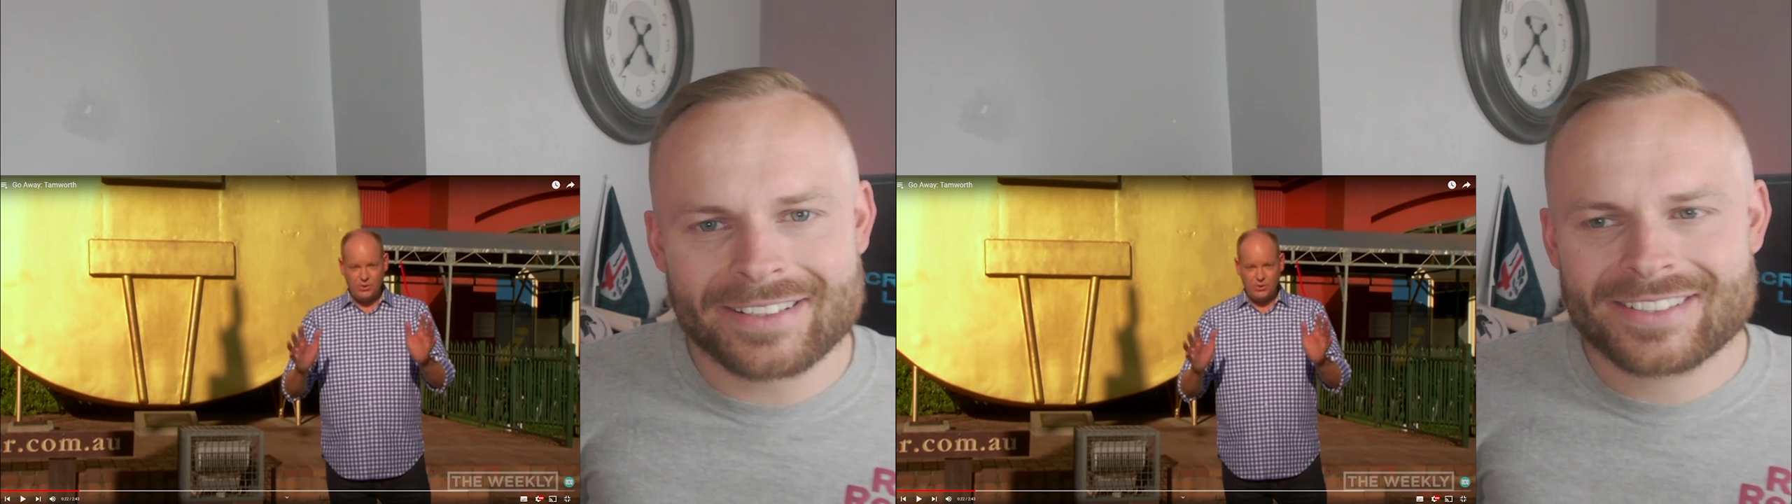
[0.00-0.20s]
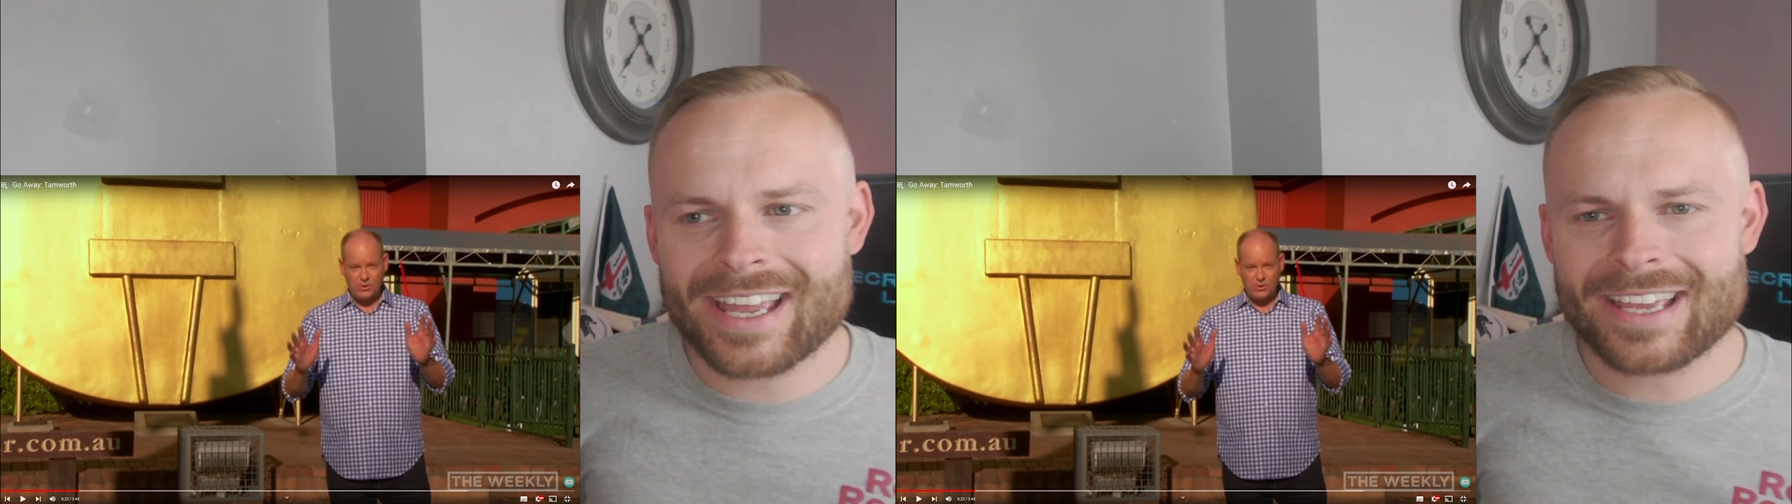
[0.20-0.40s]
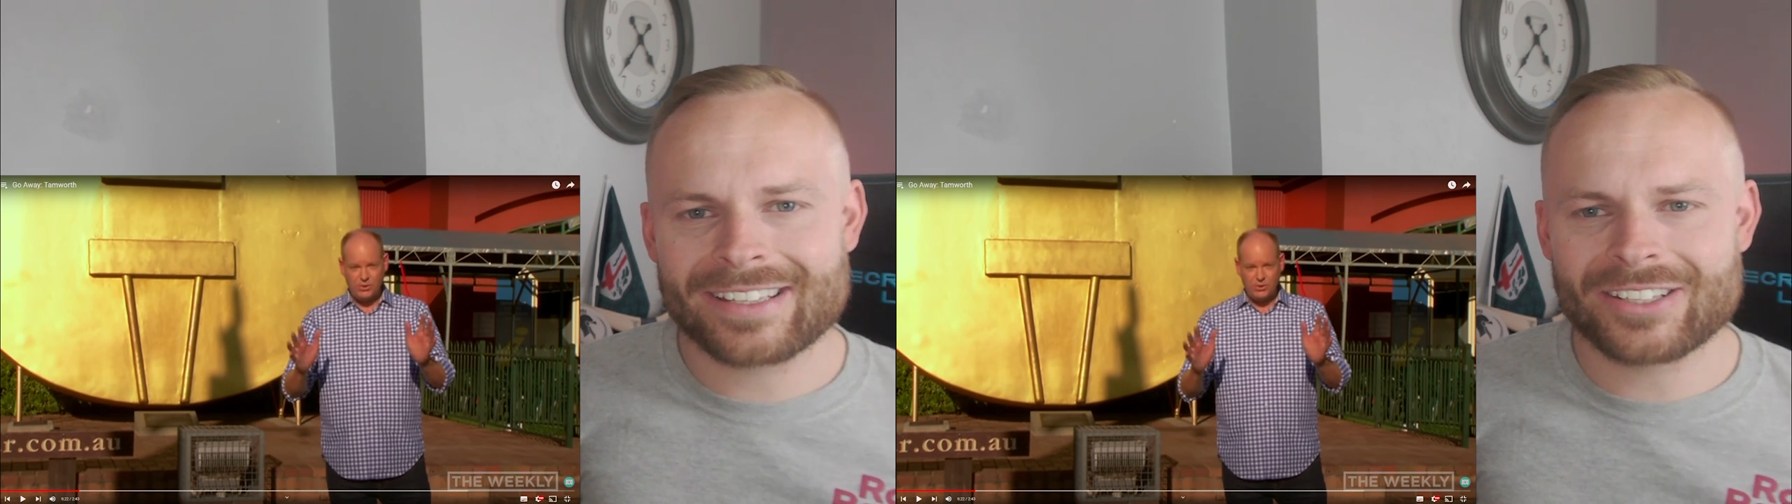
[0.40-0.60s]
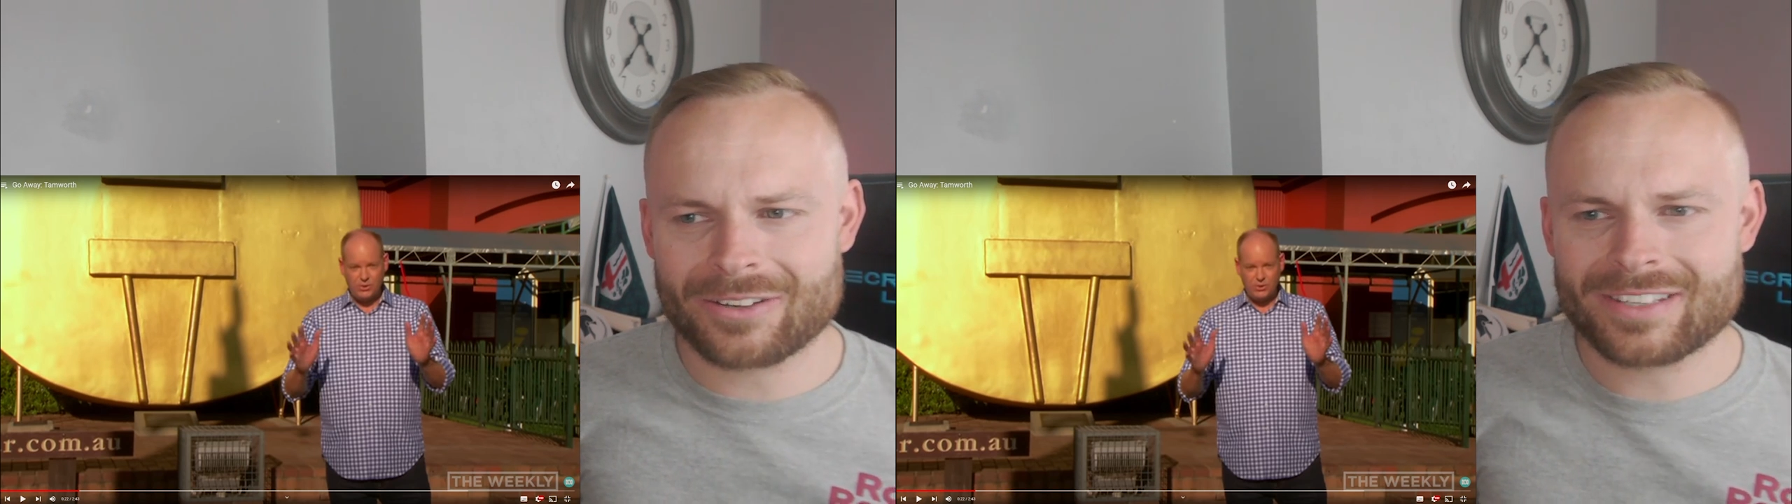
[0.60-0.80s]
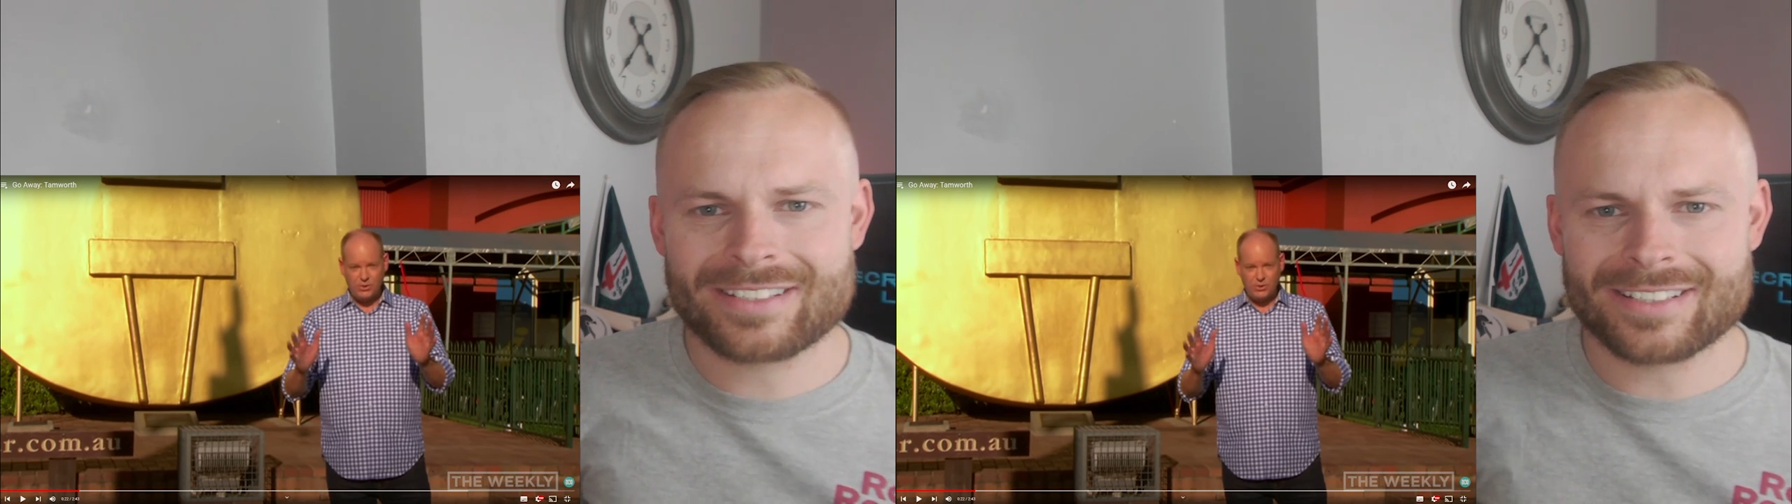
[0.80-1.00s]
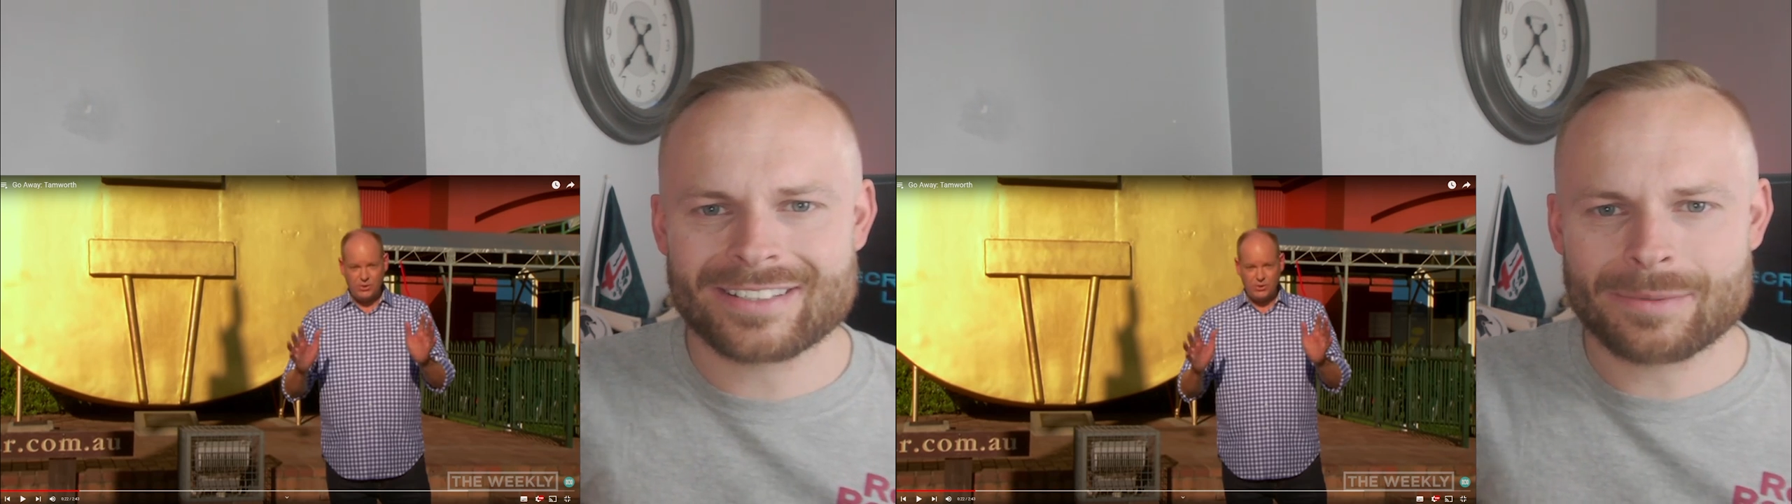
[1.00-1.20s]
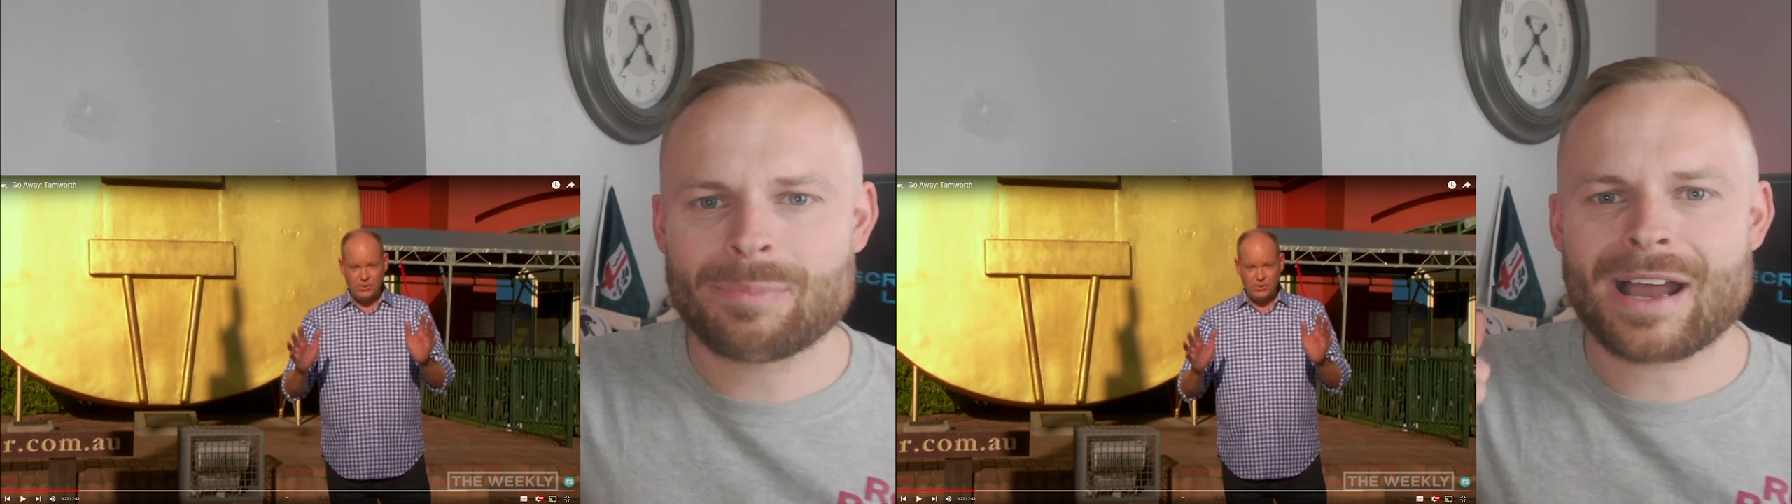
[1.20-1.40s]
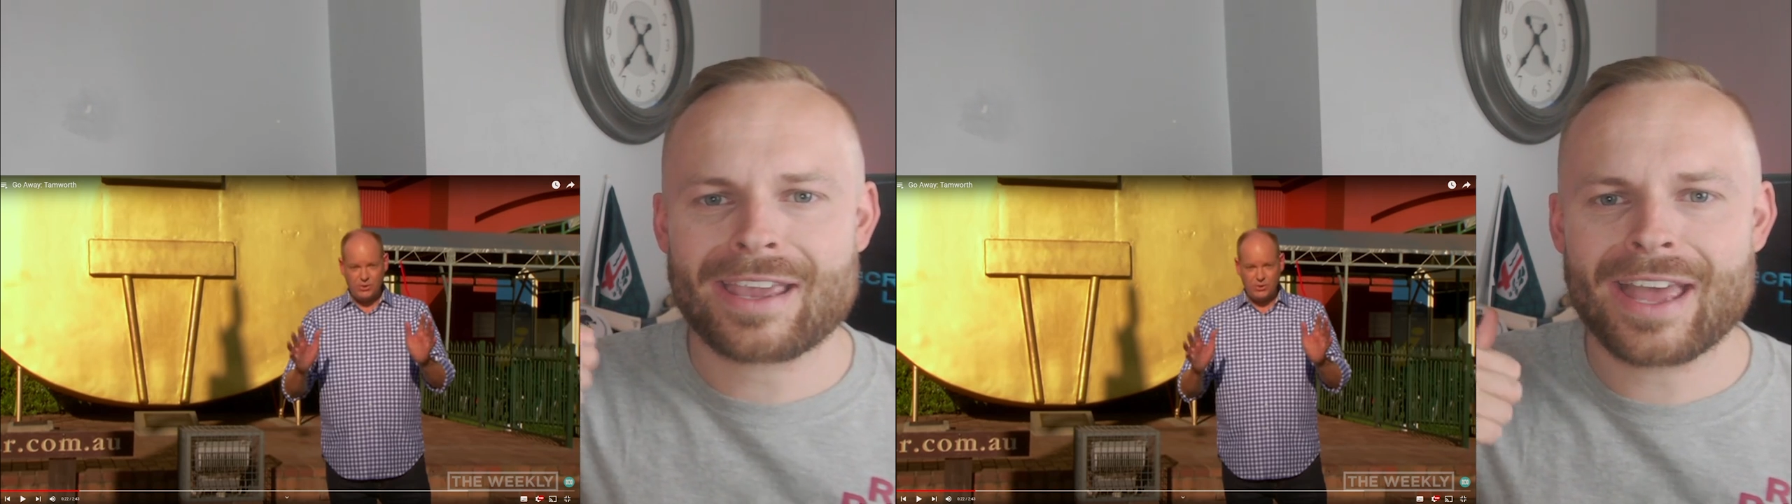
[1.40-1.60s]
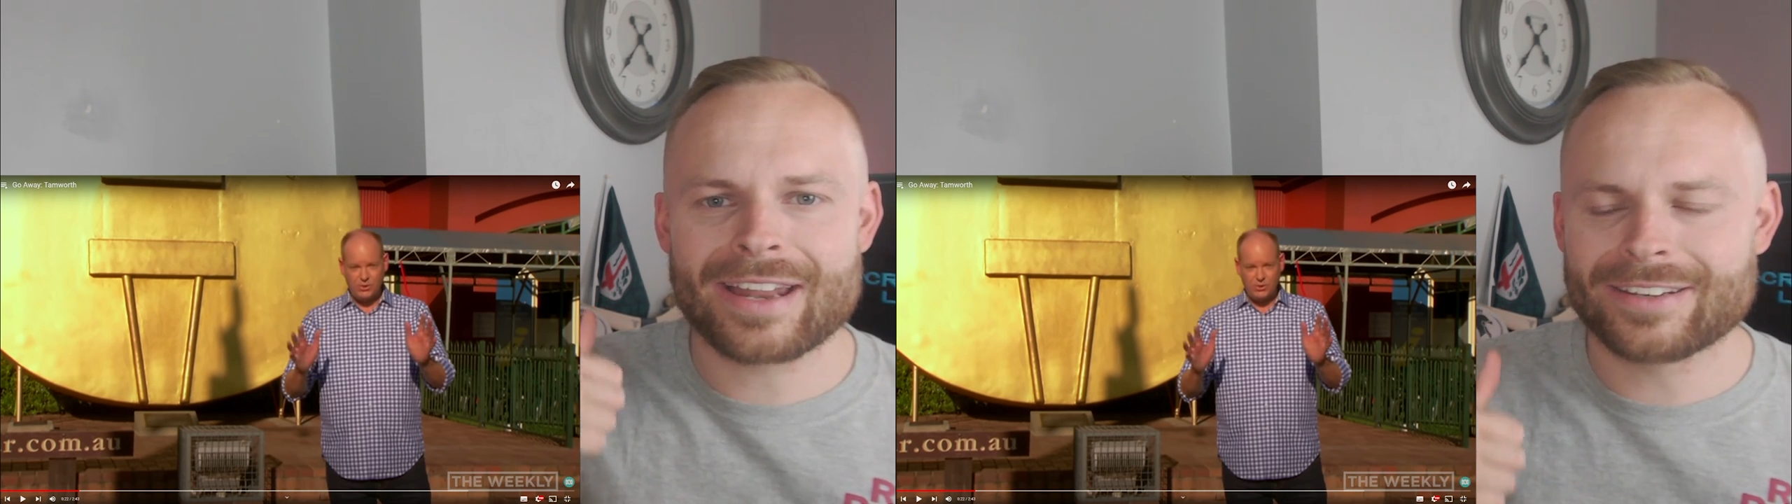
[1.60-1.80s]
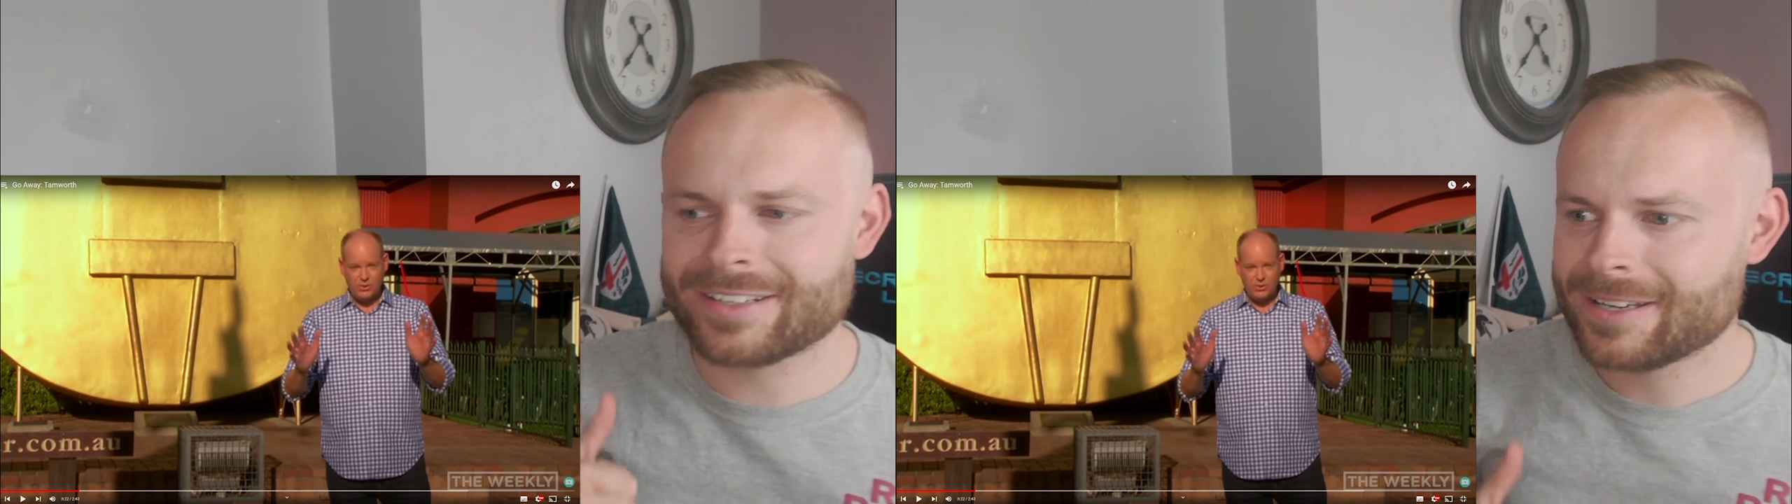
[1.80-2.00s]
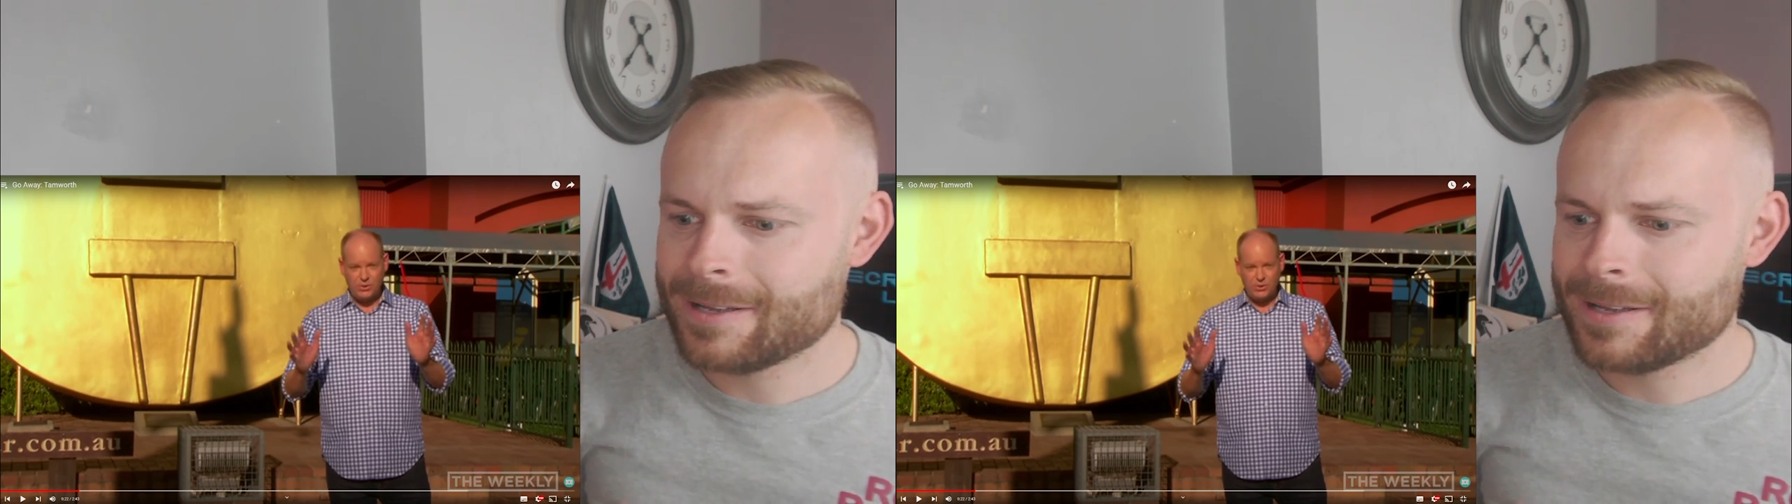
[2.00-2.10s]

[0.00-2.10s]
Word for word: saying, you know, this is the back end.